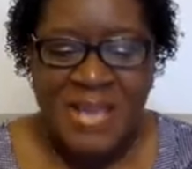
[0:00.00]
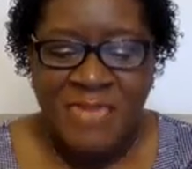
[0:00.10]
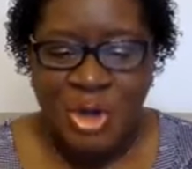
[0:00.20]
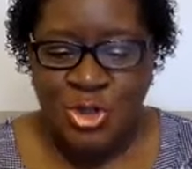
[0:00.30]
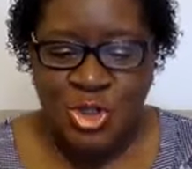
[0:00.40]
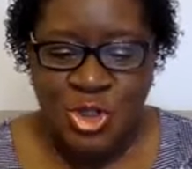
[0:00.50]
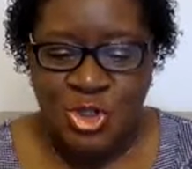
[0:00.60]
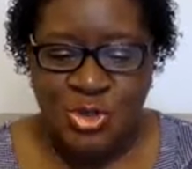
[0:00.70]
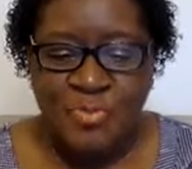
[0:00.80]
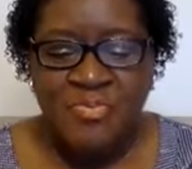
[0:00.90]
Verse
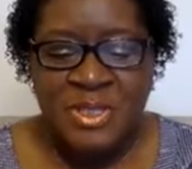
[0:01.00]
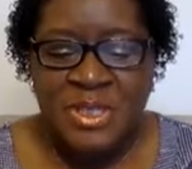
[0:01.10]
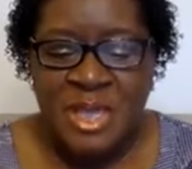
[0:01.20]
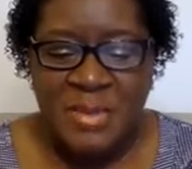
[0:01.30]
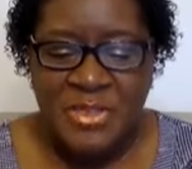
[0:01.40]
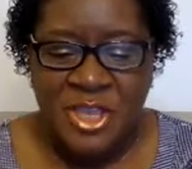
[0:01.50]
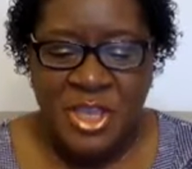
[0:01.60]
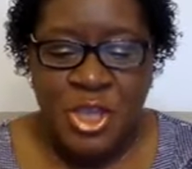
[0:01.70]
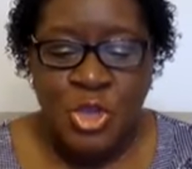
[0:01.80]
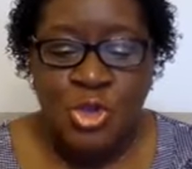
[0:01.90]
2,
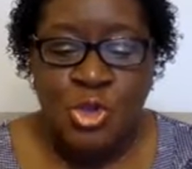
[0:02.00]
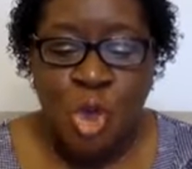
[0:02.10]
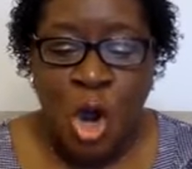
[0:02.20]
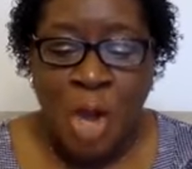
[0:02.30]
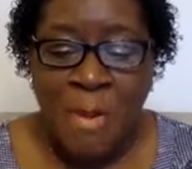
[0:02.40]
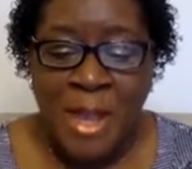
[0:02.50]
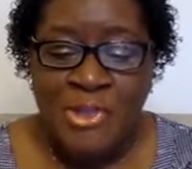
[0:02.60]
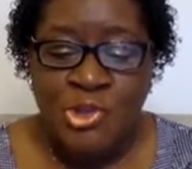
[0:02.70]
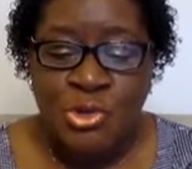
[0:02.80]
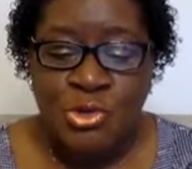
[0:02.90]
Timothy, you are my
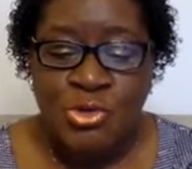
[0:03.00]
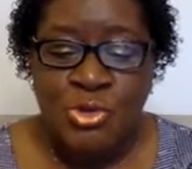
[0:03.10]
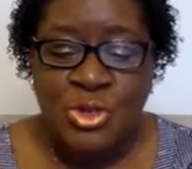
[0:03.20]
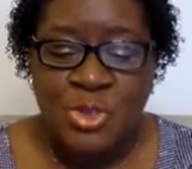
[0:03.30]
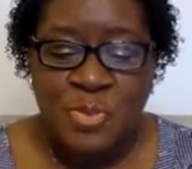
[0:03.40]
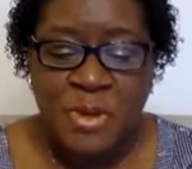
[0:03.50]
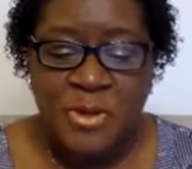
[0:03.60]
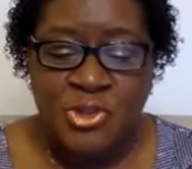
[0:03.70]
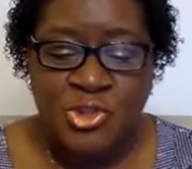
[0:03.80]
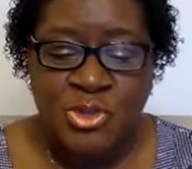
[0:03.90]
true
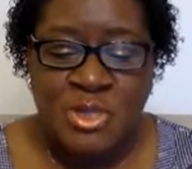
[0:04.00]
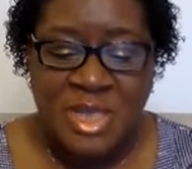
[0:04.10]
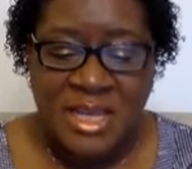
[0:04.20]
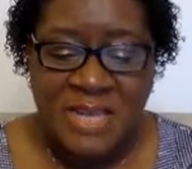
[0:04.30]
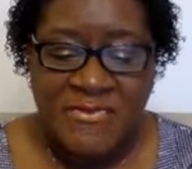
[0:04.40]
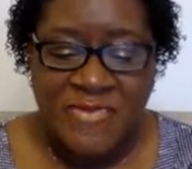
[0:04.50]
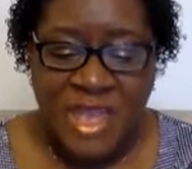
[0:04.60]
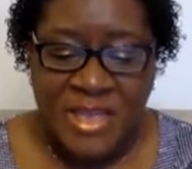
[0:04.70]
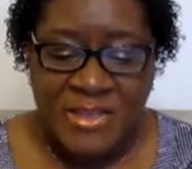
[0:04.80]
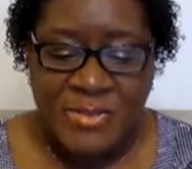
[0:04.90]
spiritual son in
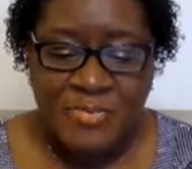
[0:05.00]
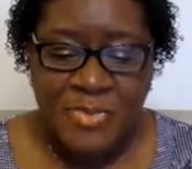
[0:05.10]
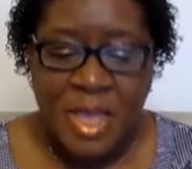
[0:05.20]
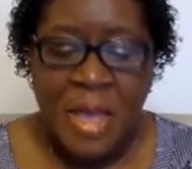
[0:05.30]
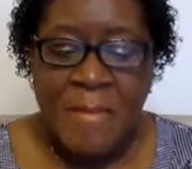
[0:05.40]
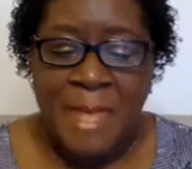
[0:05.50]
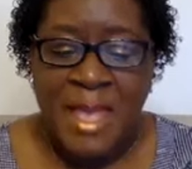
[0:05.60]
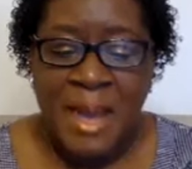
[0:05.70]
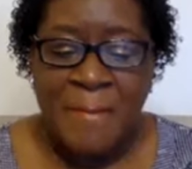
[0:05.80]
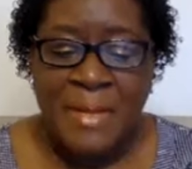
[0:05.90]
faith. May
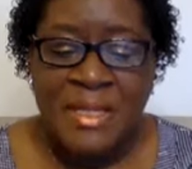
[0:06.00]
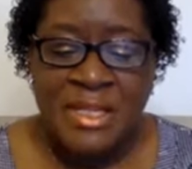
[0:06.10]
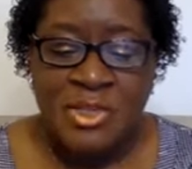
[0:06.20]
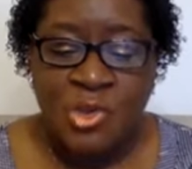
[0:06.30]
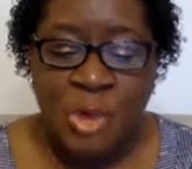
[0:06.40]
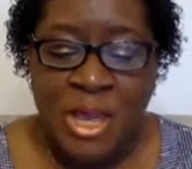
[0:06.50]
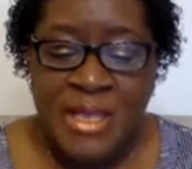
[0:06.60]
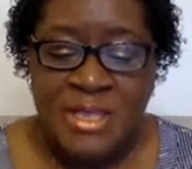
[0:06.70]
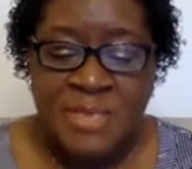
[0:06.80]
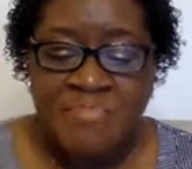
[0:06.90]
abundant
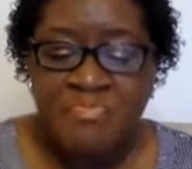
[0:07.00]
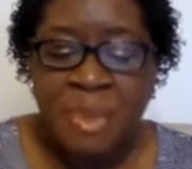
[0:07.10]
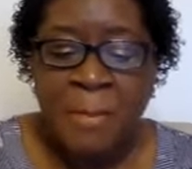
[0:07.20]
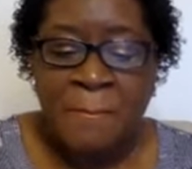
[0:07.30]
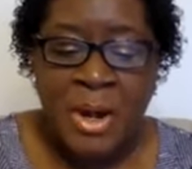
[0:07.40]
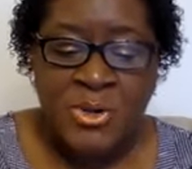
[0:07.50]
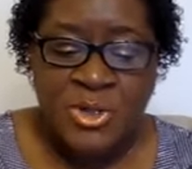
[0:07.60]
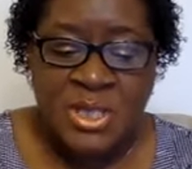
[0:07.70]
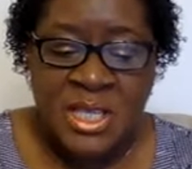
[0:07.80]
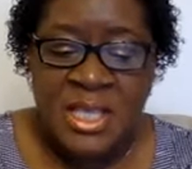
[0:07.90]
grace,
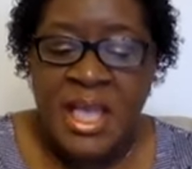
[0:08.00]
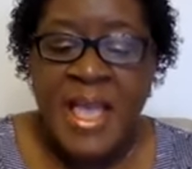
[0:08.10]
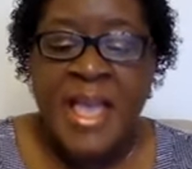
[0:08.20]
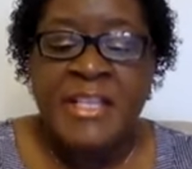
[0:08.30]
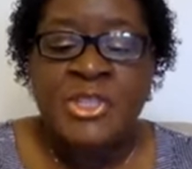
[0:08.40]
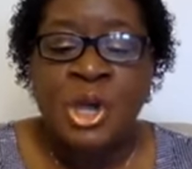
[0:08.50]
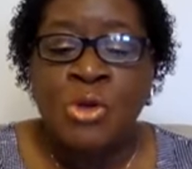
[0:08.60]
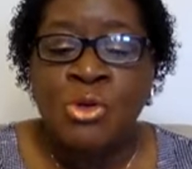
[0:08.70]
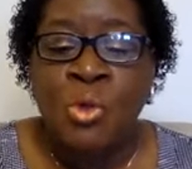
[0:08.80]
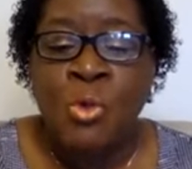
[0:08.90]
mercy, and
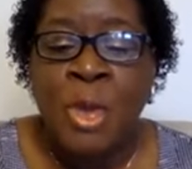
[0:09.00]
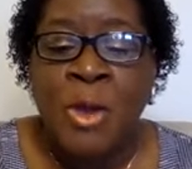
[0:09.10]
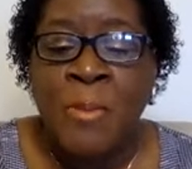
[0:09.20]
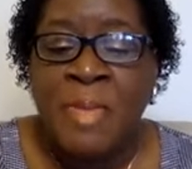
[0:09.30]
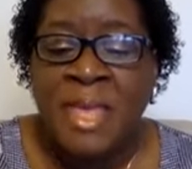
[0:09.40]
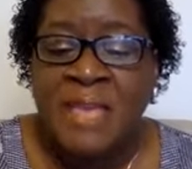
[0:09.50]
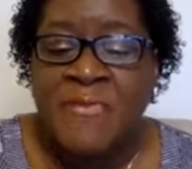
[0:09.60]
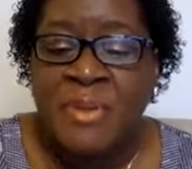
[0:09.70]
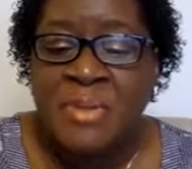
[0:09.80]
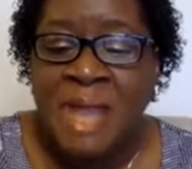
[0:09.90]
total well-being
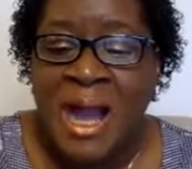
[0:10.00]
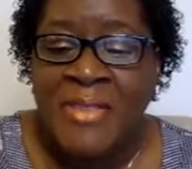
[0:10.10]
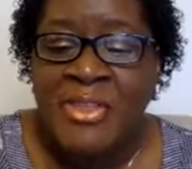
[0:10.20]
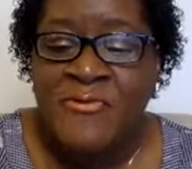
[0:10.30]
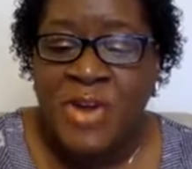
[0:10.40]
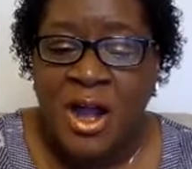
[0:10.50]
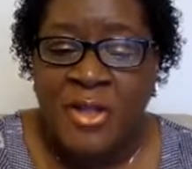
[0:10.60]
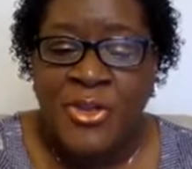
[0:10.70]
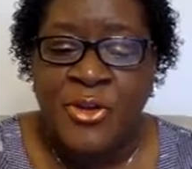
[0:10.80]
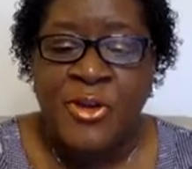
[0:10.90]
from God the
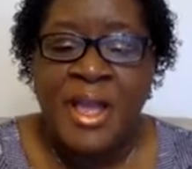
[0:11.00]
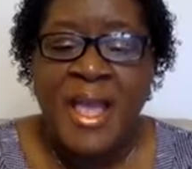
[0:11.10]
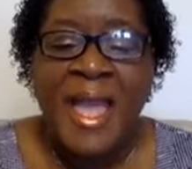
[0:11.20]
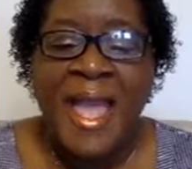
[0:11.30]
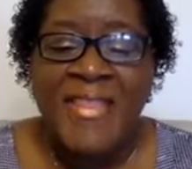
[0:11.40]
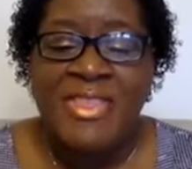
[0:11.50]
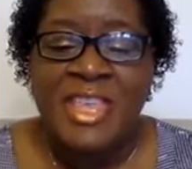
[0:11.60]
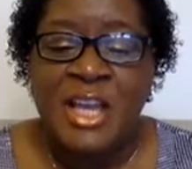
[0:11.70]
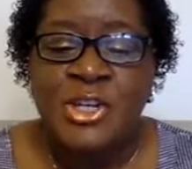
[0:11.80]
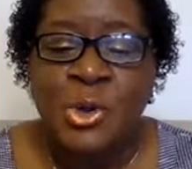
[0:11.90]
Father and
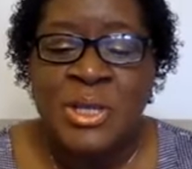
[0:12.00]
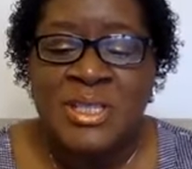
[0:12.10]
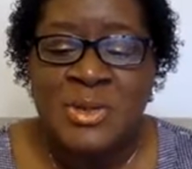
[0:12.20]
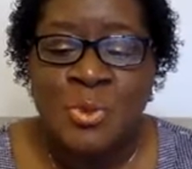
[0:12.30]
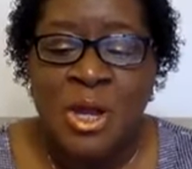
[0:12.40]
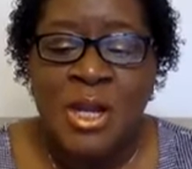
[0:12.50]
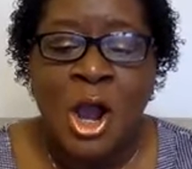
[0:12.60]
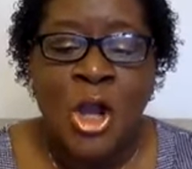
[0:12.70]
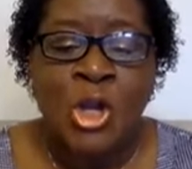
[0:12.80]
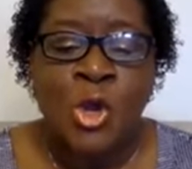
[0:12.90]
the Anointed One,
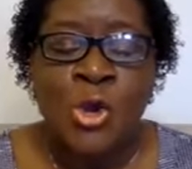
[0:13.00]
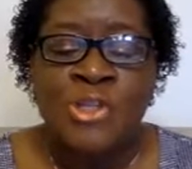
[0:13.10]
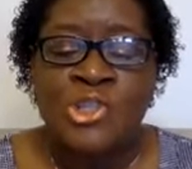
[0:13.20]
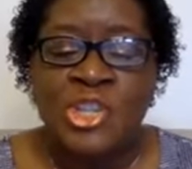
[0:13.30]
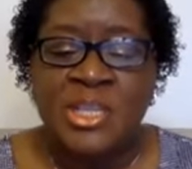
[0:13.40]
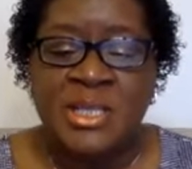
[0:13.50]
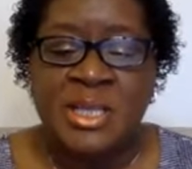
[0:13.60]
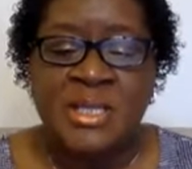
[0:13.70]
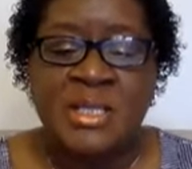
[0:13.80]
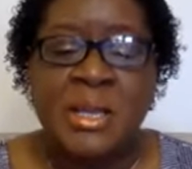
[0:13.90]
our Lord
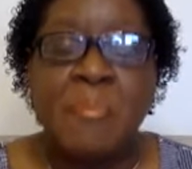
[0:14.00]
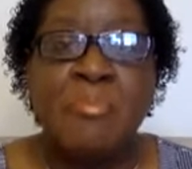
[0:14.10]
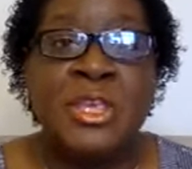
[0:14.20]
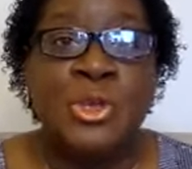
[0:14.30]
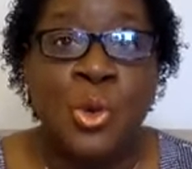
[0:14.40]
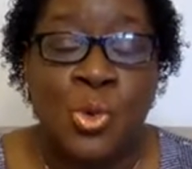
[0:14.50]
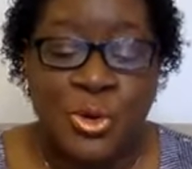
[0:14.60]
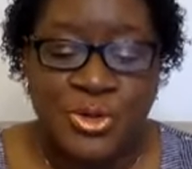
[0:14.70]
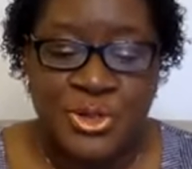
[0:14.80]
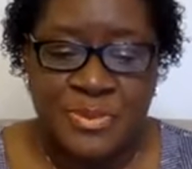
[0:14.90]
Jesus, be yours.